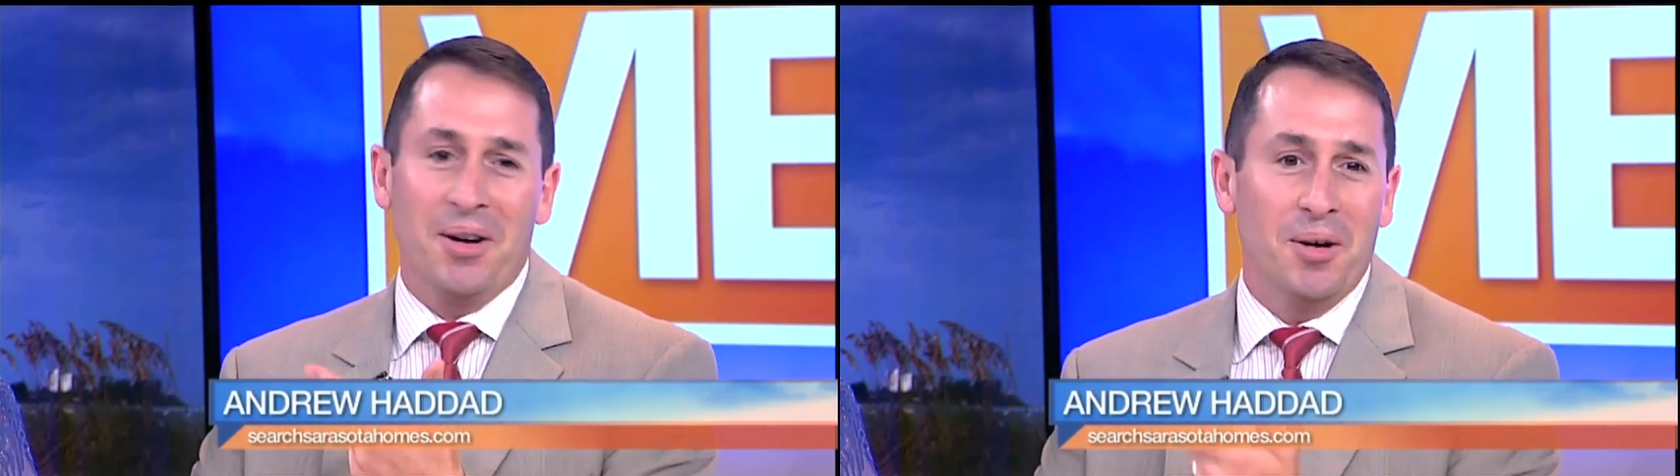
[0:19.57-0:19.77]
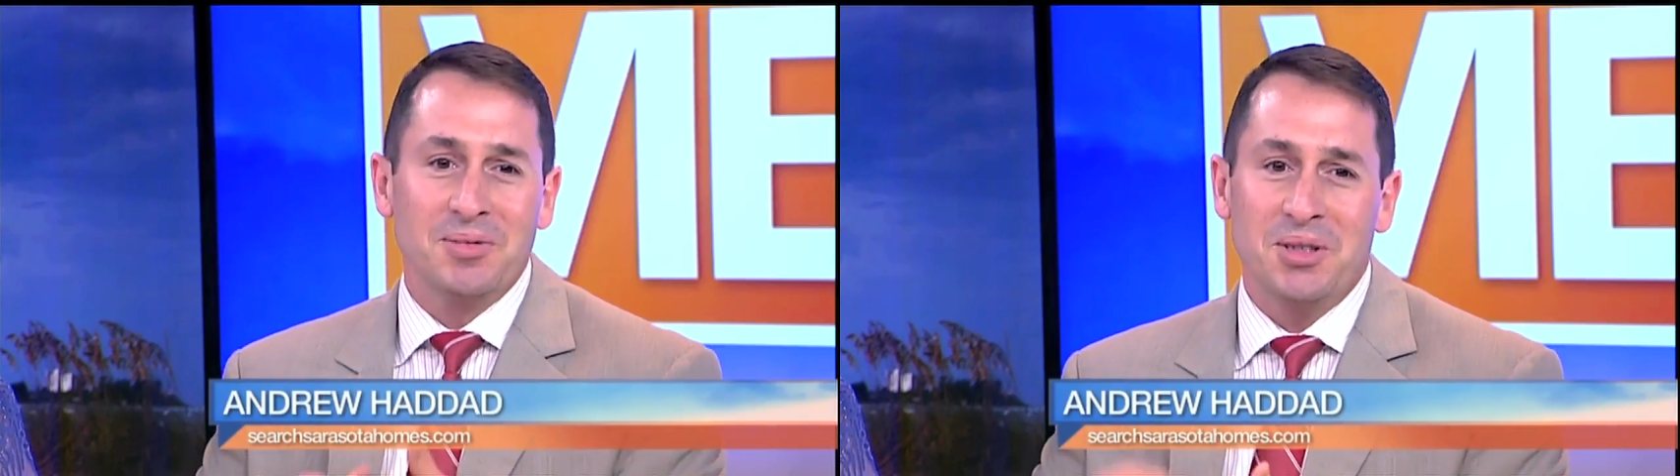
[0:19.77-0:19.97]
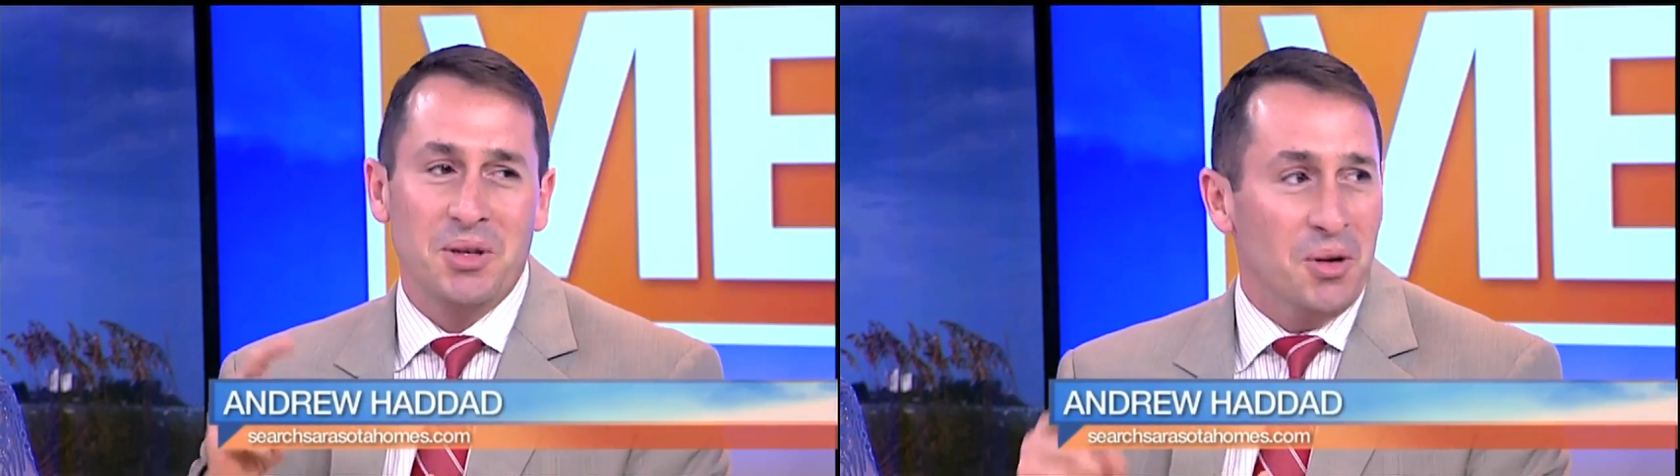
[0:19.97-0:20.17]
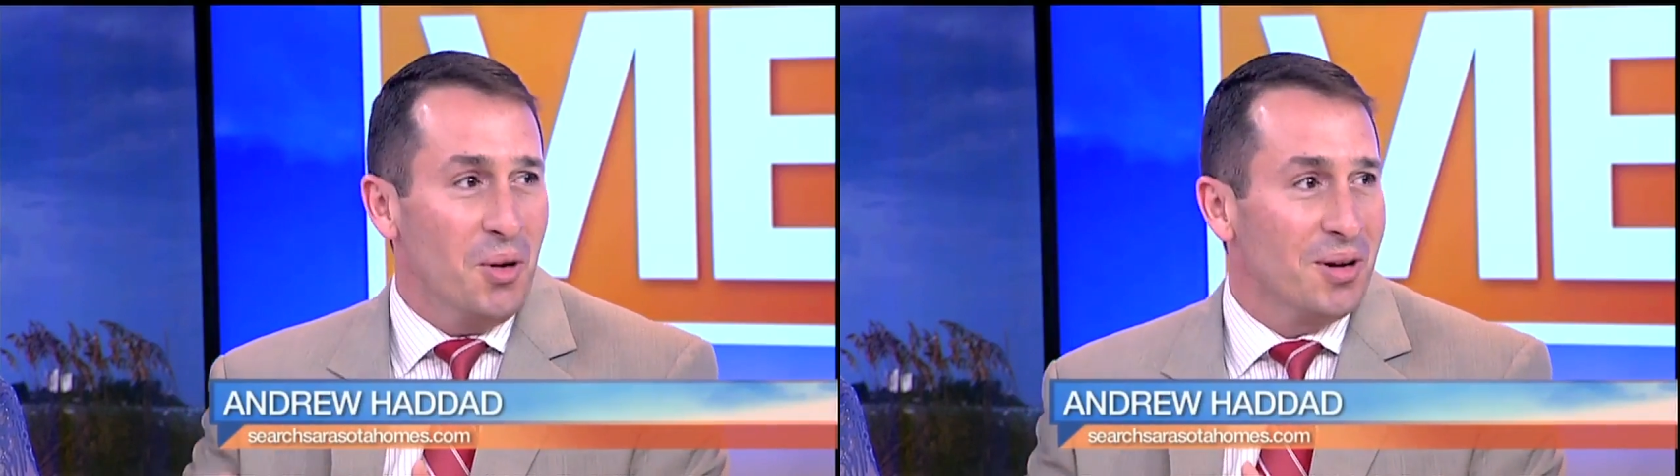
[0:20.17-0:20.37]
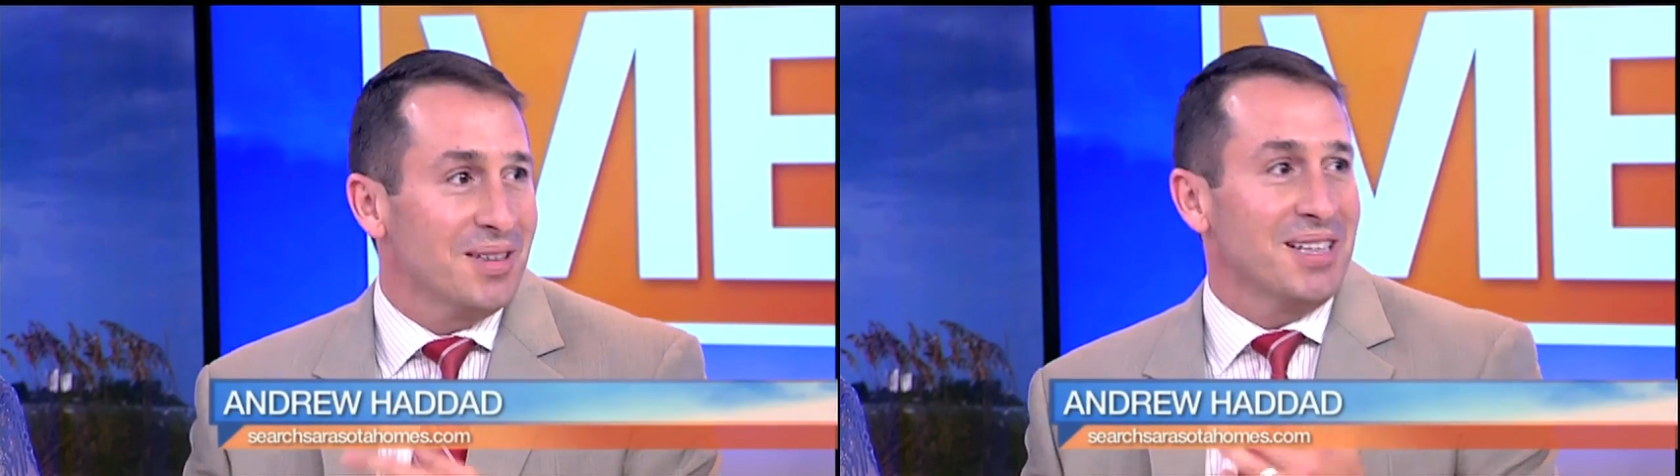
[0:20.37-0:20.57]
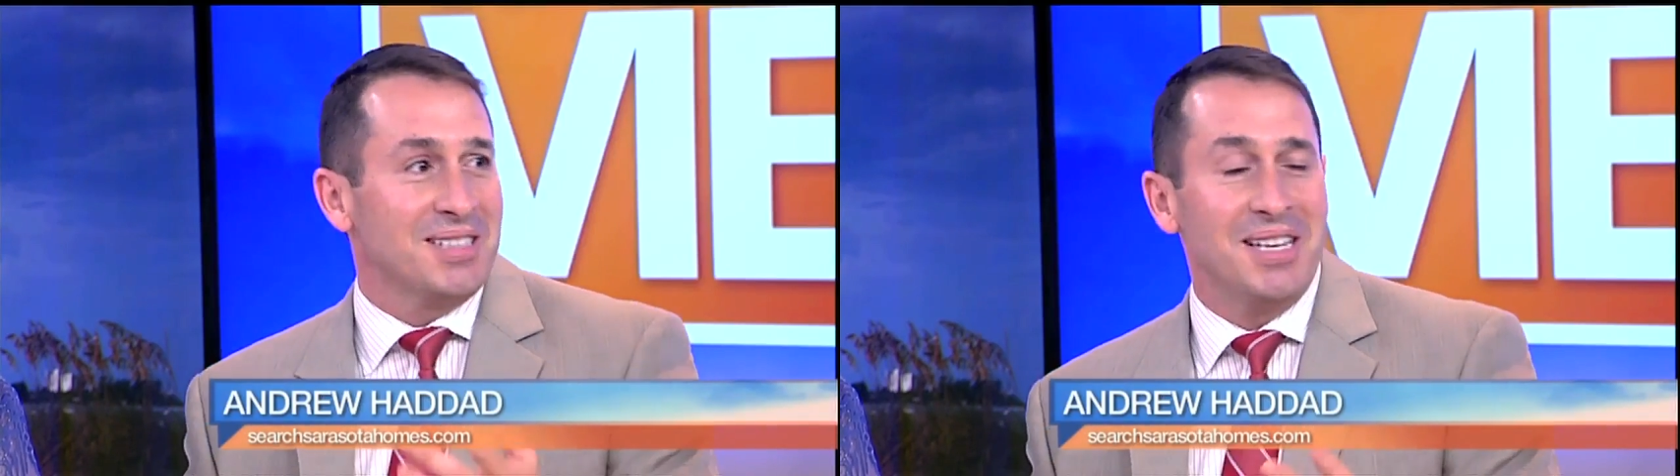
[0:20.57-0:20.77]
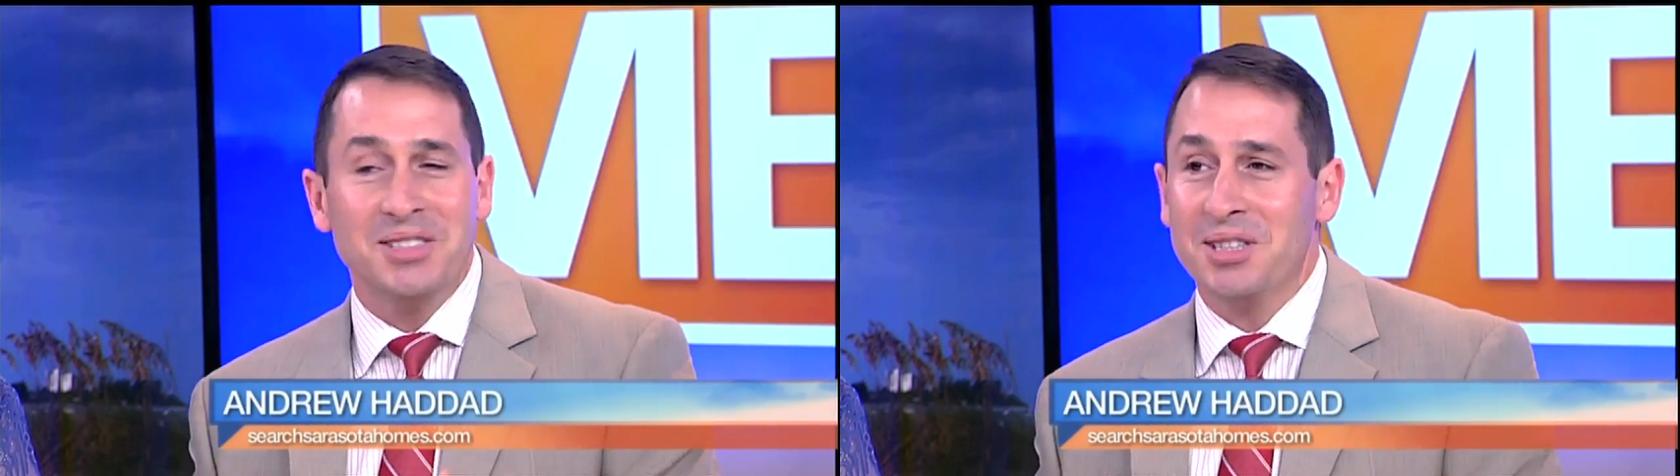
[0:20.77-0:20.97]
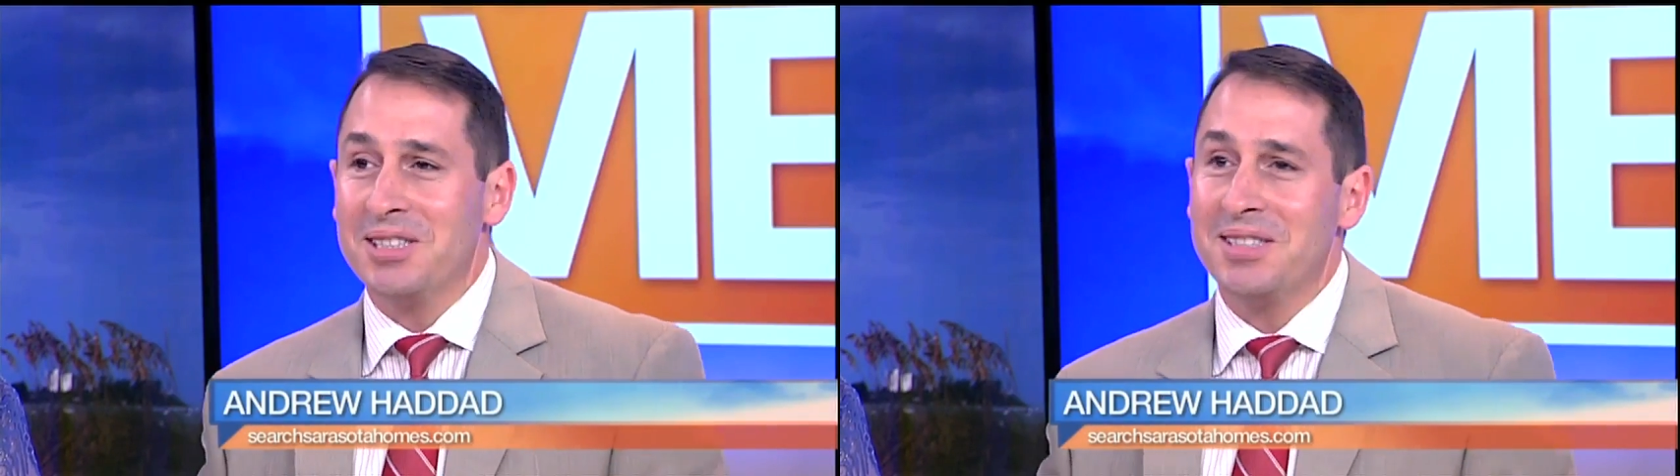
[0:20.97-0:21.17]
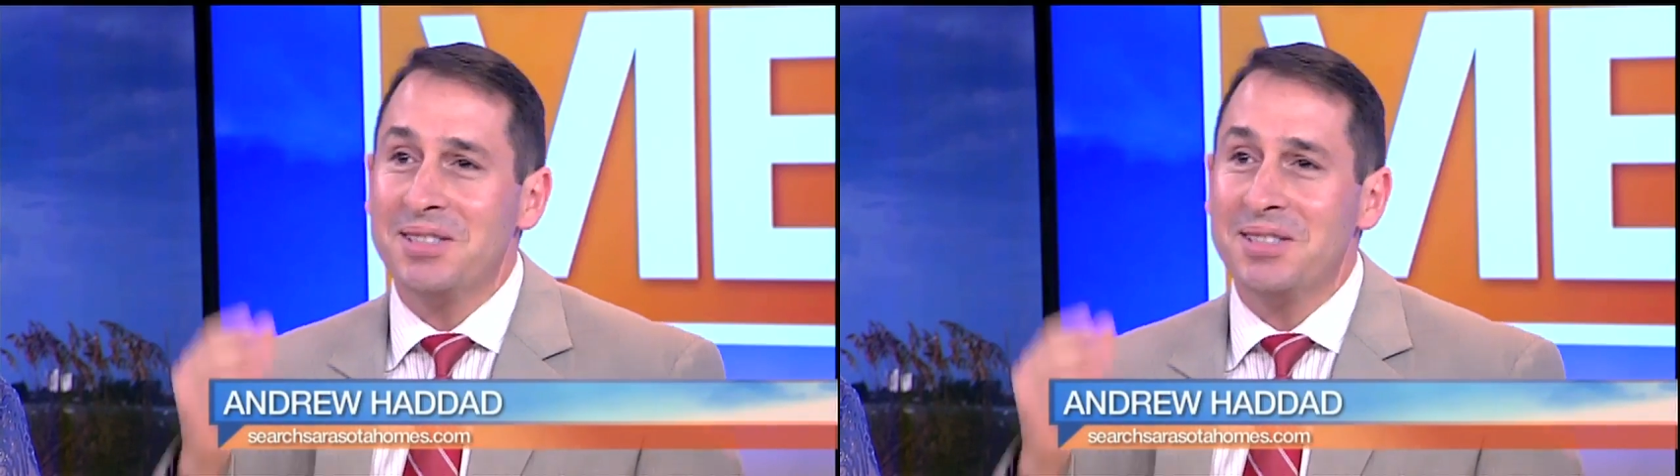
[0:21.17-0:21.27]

homes New York, Los Angeles.